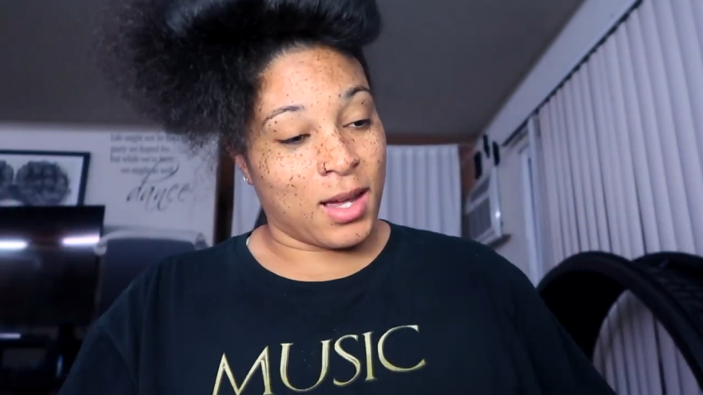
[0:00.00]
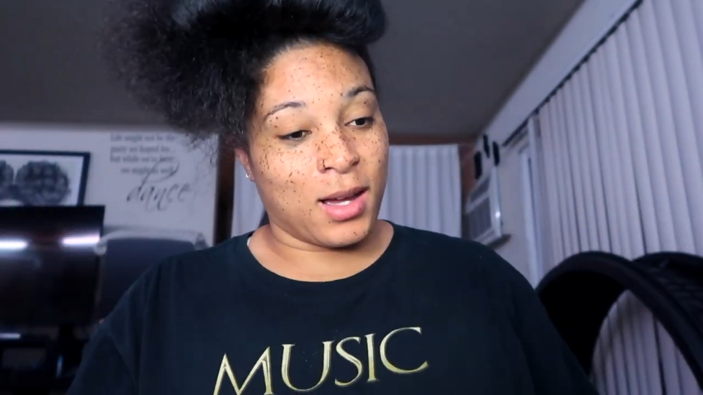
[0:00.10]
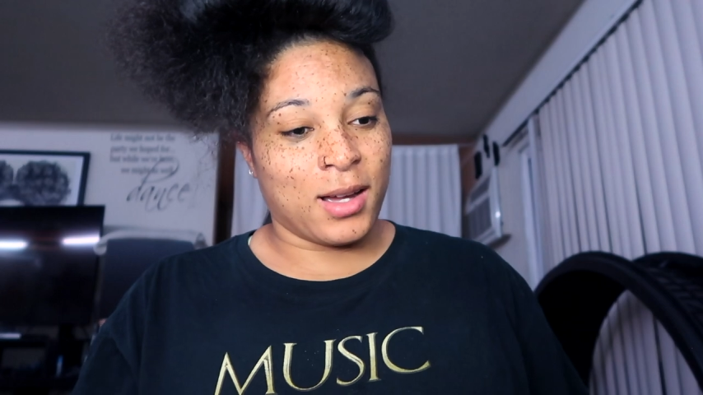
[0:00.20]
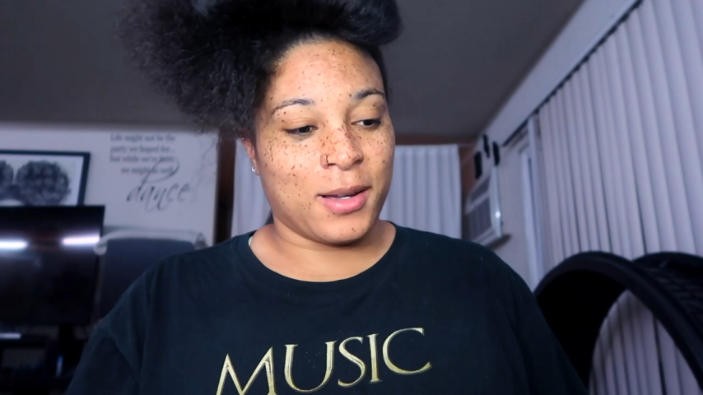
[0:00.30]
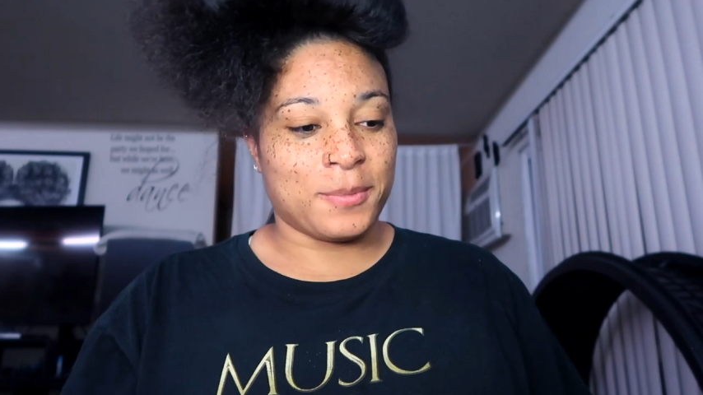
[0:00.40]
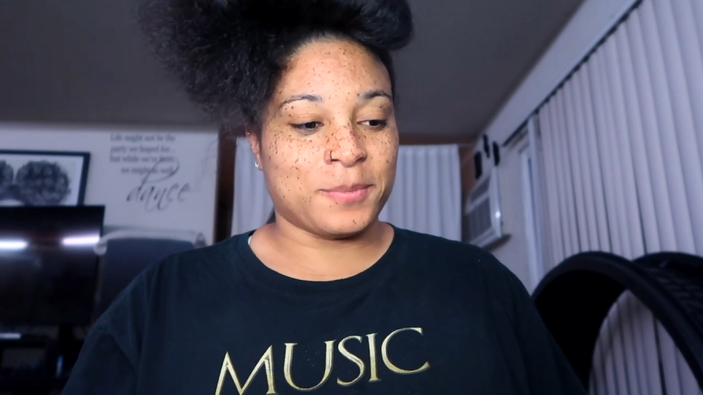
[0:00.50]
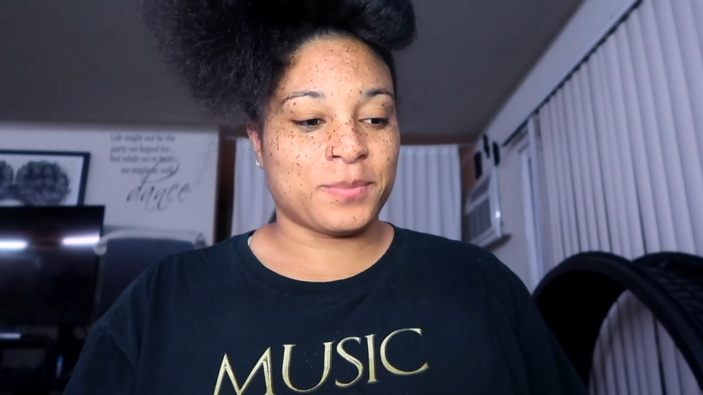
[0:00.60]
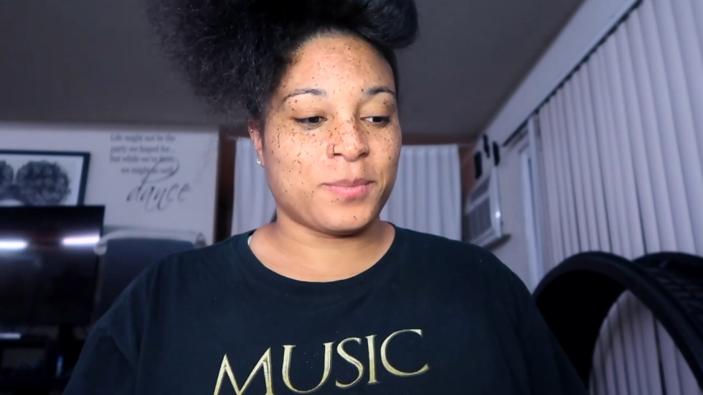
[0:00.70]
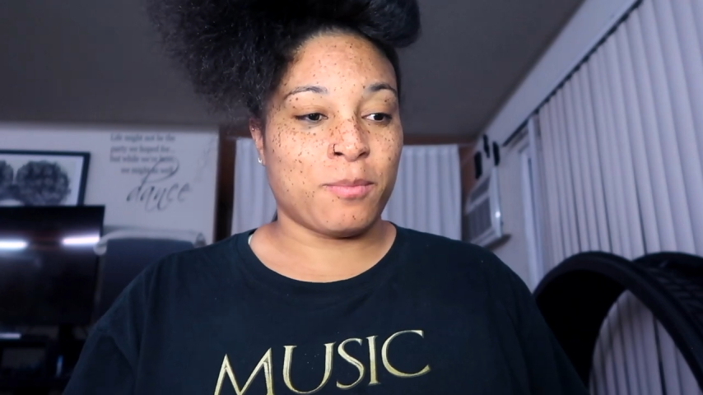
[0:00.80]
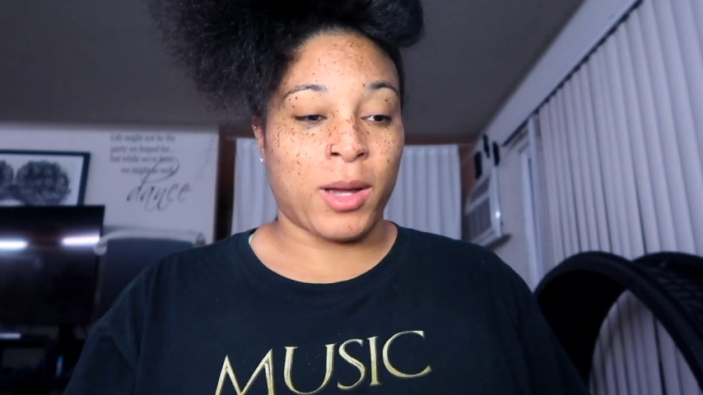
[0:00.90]

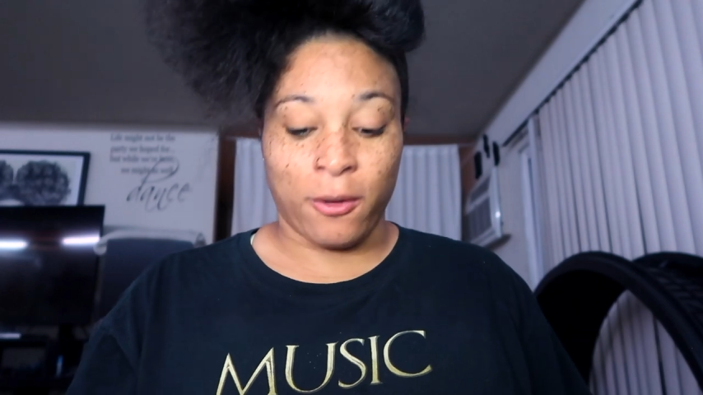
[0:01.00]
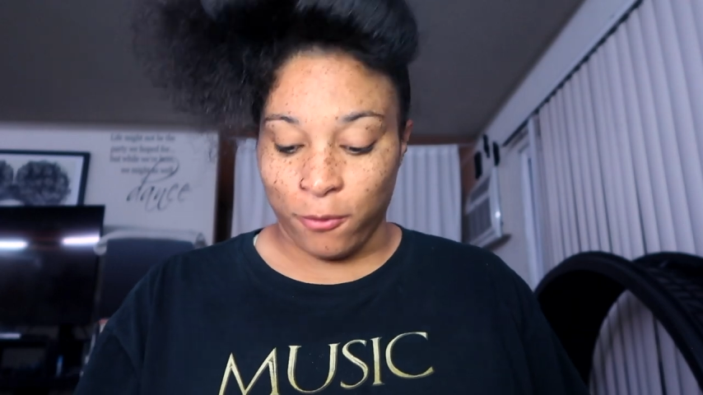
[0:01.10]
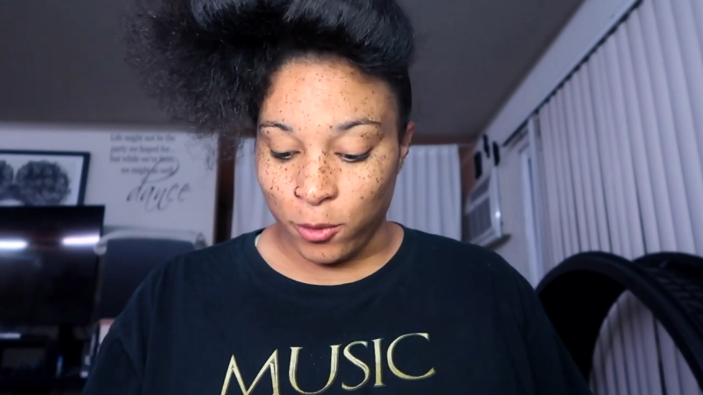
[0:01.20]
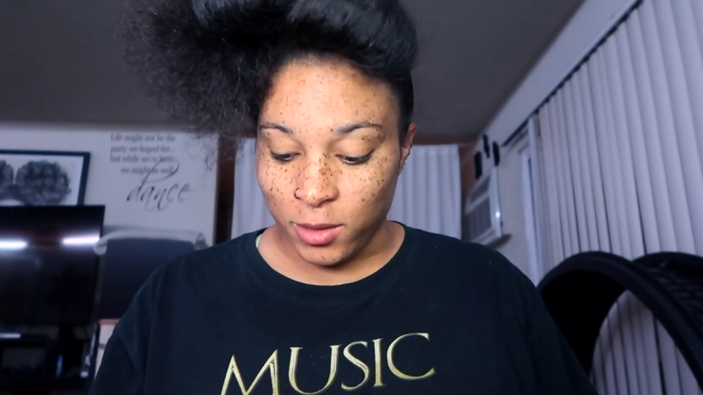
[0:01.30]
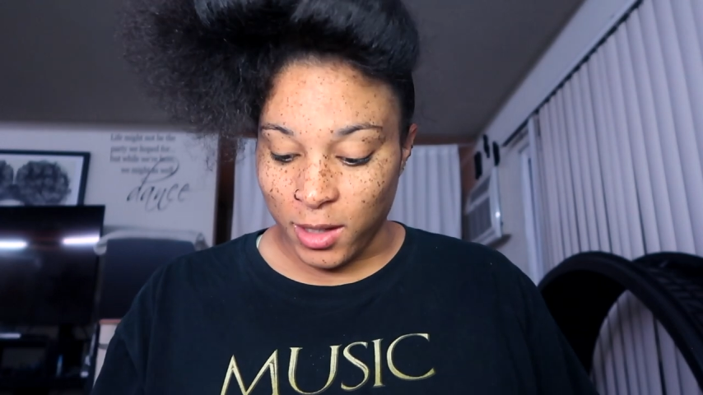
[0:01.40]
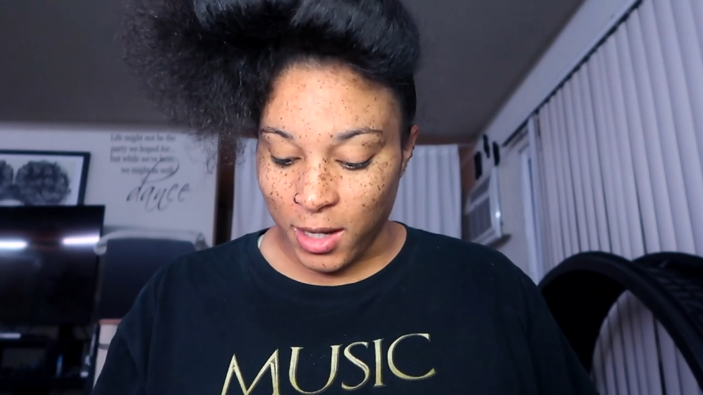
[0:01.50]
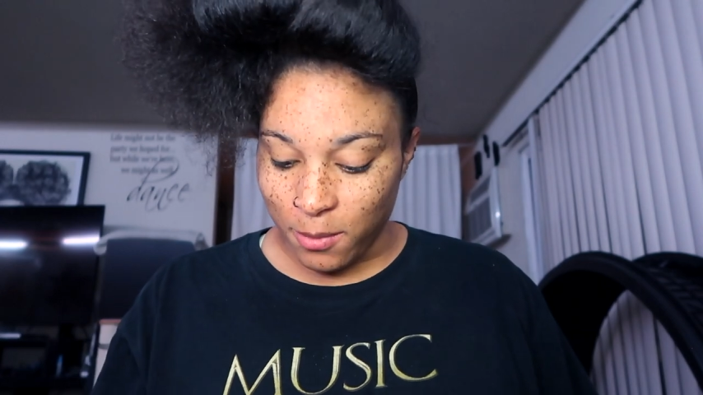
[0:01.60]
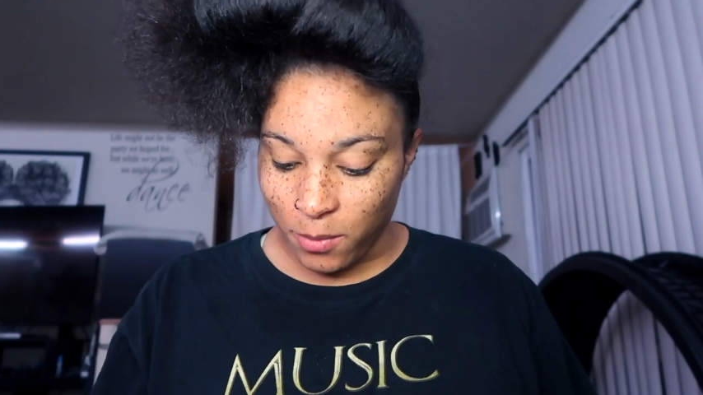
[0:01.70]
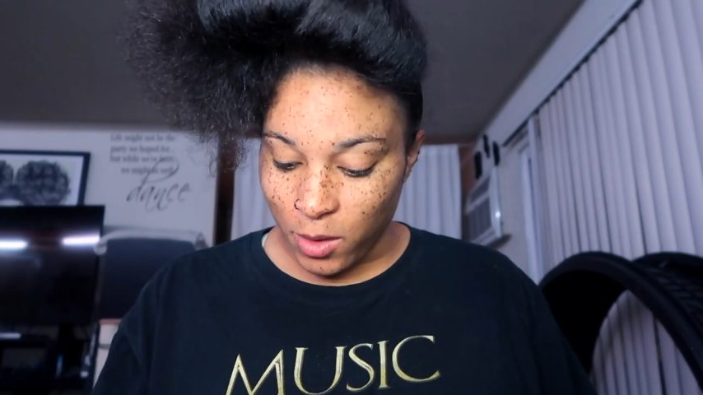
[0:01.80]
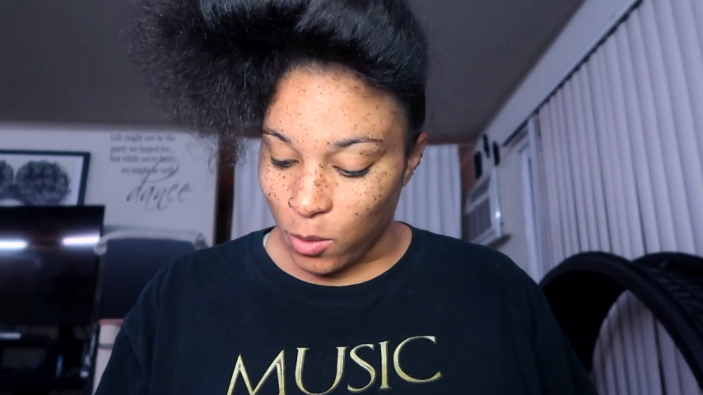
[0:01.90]
My full name